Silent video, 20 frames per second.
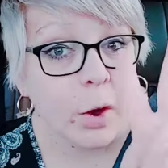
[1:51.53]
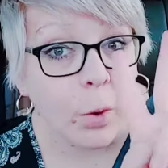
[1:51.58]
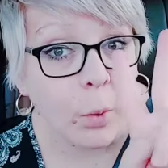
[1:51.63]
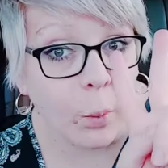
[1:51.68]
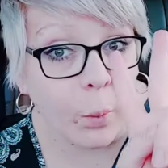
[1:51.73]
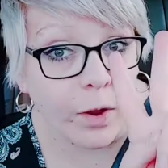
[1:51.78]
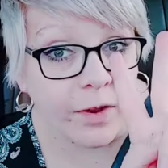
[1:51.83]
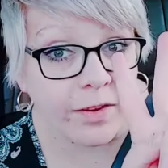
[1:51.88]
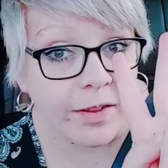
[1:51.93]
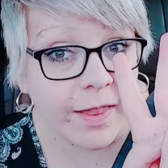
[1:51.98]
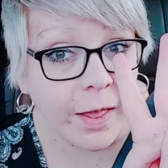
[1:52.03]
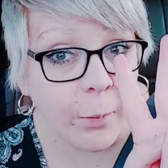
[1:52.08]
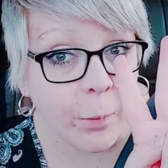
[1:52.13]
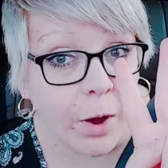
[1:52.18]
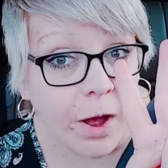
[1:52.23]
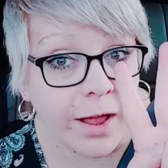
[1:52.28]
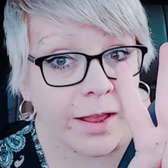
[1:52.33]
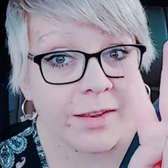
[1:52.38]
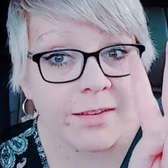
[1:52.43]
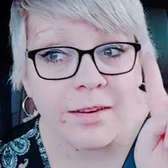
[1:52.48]
What do they
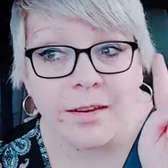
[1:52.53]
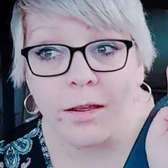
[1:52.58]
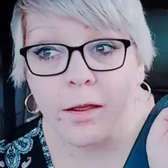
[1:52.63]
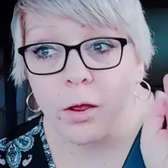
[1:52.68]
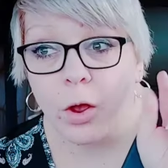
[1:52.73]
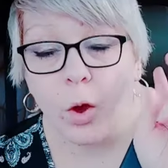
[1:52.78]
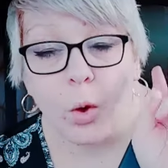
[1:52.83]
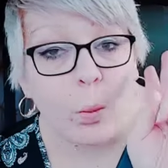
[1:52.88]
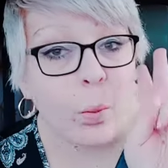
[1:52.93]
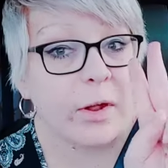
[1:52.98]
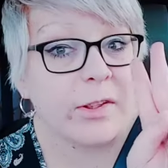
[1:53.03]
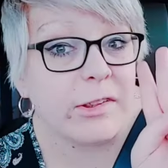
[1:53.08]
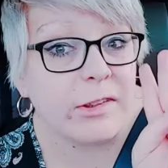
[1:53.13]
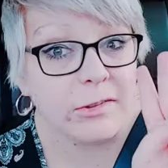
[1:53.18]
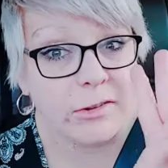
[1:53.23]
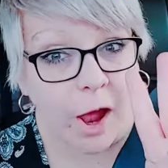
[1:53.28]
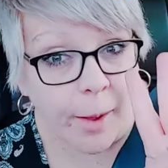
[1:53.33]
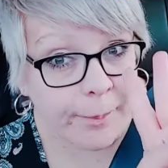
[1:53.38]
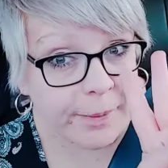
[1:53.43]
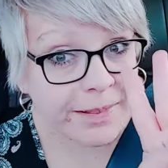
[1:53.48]
want? What's
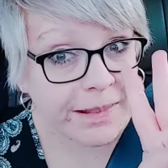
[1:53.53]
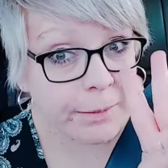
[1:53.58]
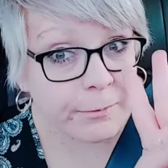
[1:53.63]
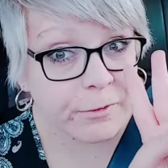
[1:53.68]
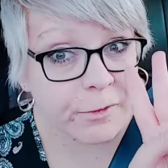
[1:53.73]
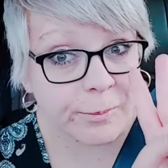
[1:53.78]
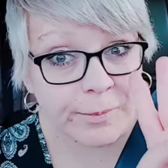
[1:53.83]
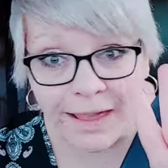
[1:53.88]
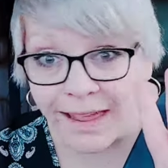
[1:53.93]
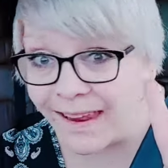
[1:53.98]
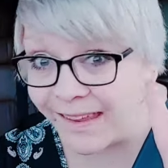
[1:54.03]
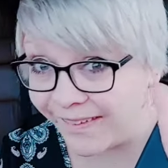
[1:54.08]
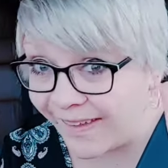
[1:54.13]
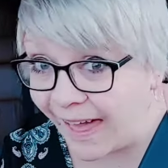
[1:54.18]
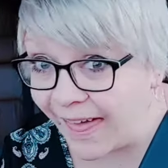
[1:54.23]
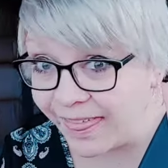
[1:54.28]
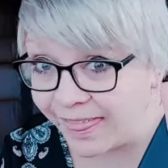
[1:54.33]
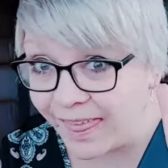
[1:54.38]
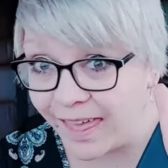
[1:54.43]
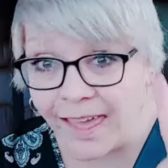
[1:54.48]
stopping them from getting
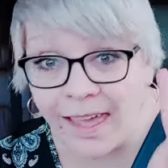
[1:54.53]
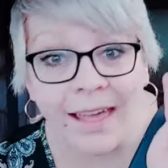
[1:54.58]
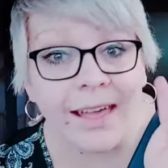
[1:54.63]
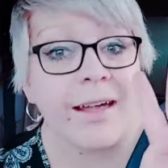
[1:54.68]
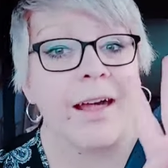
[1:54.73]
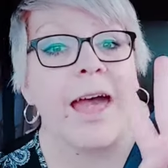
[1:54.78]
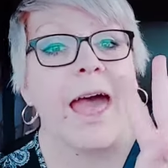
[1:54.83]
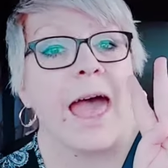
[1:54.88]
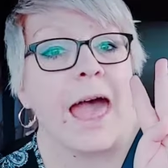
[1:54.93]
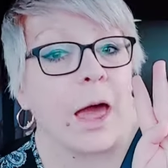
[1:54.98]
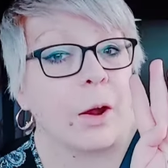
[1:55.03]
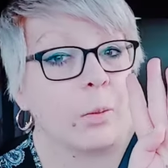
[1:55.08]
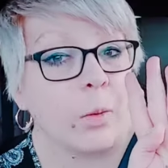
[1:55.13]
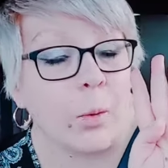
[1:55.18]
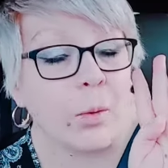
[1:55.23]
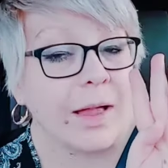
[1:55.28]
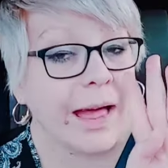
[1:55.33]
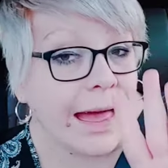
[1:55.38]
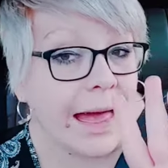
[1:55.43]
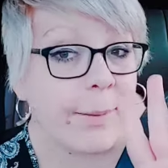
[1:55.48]
that thing? And
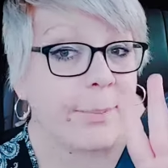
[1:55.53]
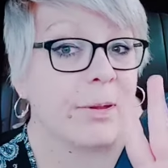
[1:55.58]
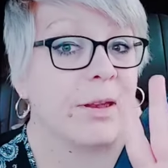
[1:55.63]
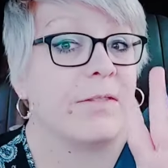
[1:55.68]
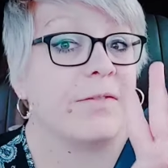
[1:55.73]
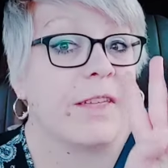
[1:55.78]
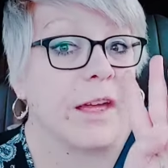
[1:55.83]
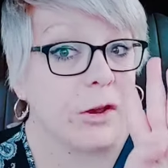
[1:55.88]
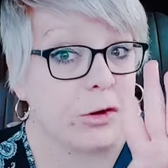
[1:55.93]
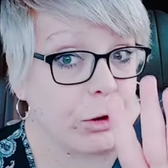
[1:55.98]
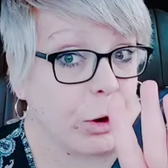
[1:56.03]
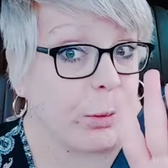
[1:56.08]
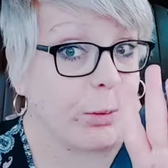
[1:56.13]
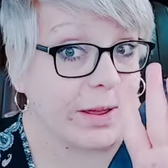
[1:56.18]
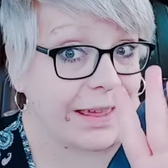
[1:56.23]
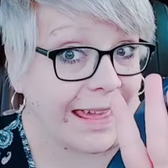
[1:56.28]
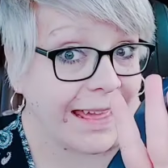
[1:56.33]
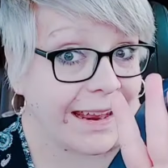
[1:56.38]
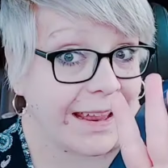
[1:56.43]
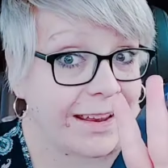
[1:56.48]
what will happen if they
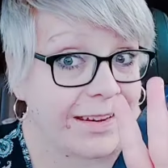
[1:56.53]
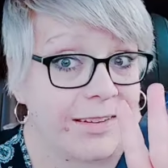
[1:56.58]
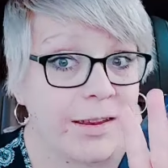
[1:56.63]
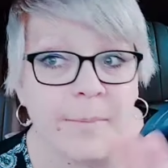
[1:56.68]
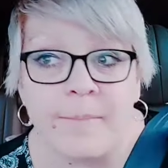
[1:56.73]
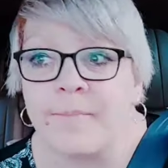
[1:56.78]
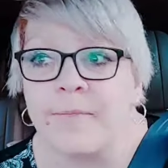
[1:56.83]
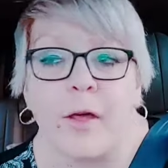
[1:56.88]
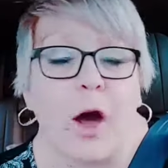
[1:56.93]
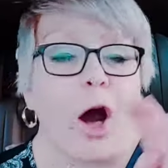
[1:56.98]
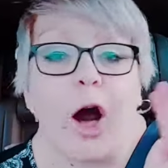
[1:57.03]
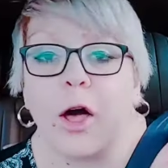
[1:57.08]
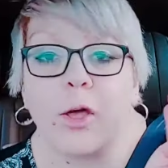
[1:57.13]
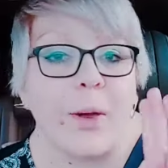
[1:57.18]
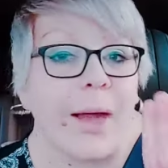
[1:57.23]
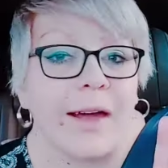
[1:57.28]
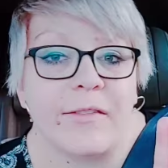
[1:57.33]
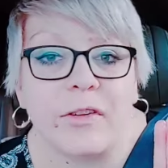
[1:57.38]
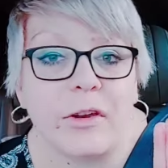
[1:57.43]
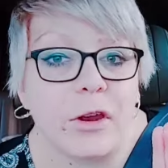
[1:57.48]
don't get it? All
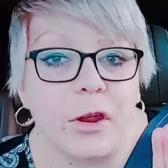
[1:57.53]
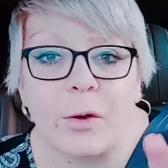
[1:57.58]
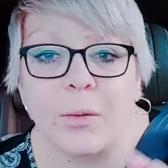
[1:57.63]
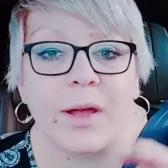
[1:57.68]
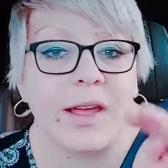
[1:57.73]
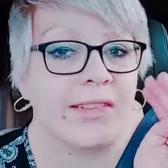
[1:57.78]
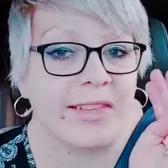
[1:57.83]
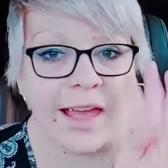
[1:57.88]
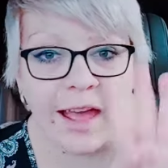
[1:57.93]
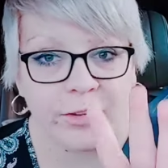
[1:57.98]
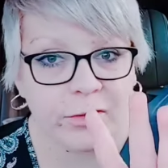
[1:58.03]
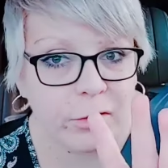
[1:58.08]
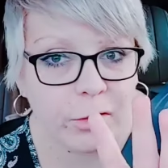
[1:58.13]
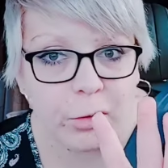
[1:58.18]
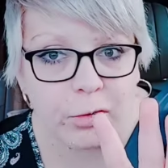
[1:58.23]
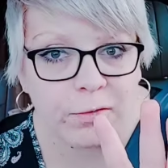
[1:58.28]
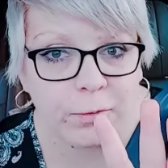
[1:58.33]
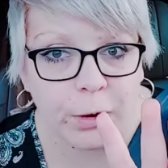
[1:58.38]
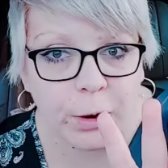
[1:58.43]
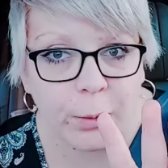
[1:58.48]
you have to do is answer
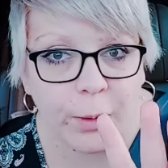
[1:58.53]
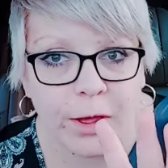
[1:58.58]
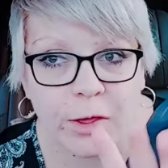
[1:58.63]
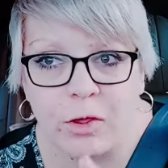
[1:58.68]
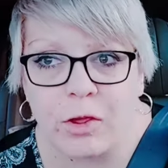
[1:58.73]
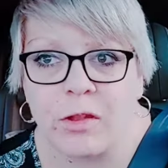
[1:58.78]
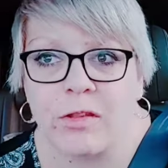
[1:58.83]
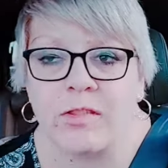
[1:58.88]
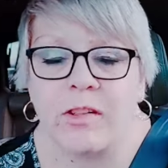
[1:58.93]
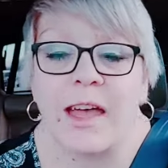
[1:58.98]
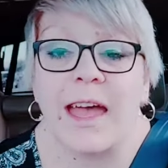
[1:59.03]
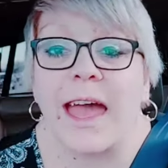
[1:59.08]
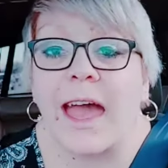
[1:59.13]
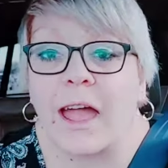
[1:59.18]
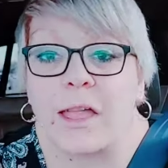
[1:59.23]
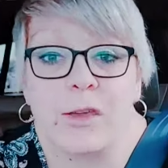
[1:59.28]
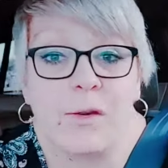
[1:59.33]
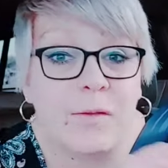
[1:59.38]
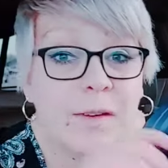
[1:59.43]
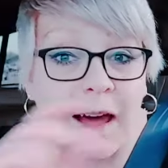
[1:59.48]
those 4 questions,
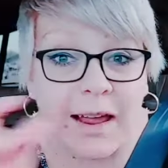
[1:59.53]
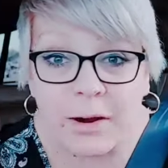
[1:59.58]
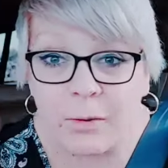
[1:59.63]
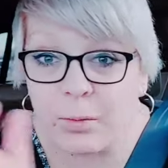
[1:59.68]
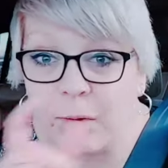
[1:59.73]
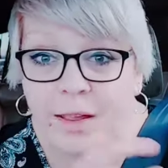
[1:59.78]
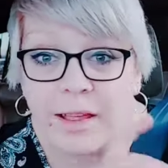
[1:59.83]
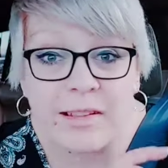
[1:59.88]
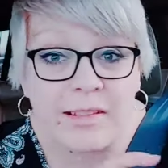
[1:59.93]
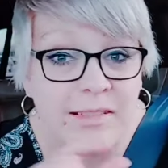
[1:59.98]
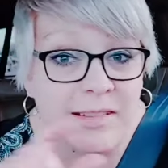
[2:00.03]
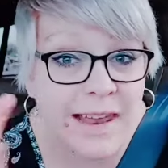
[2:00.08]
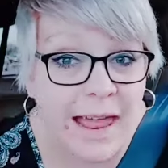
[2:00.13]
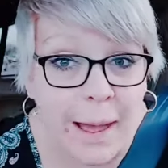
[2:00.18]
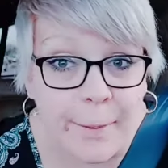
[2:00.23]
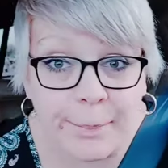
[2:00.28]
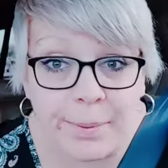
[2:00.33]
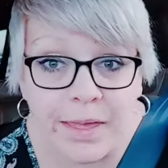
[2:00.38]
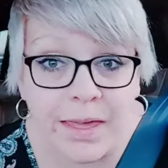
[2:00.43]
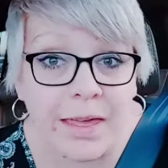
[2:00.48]
and you've got a really
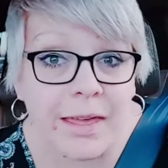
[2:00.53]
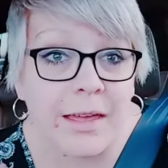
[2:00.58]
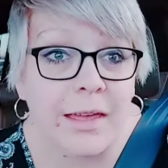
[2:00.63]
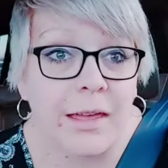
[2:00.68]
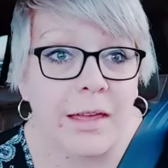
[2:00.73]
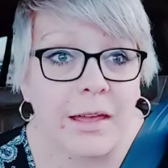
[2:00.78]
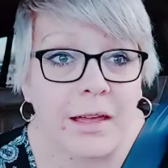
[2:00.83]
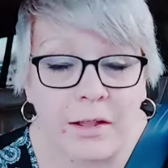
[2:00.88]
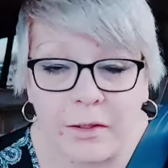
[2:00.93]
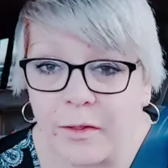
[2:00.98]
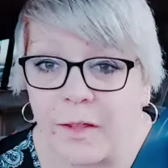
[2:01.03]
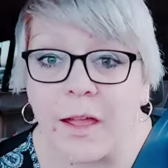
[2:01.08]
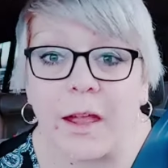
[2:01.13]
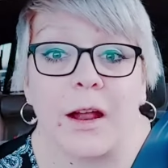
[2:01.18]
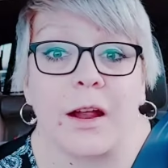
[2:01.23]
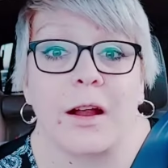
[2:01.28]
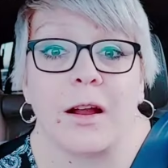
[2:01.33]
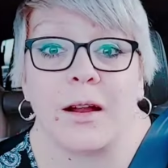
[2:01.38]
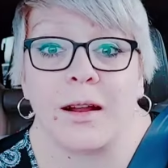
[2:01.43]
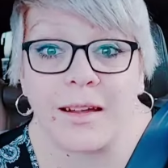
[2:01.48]
snappy,
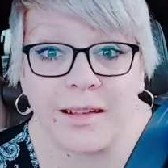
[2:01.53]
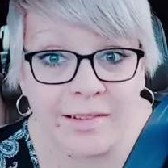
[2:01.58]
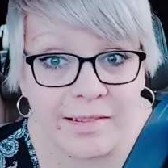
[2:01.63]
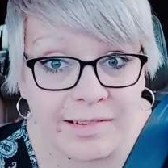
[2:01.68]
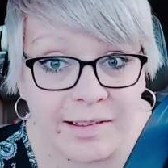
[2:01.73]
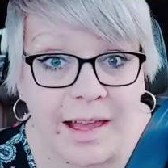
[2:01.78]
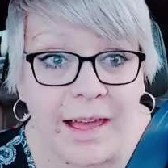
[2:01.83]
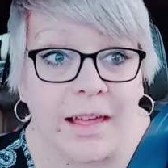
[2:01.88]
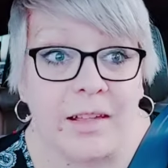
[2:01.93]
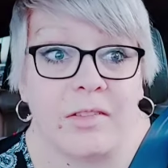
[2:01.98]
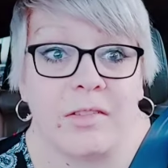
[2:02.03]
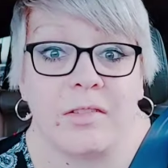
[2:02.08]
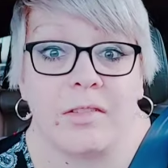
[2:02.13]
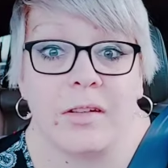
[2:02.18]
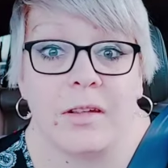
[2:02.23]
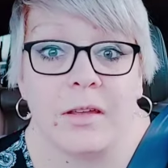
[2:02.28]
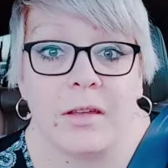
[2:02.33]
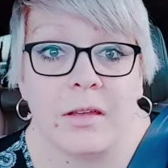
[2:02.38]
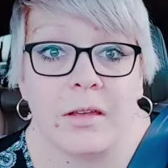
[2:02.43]
clear, concise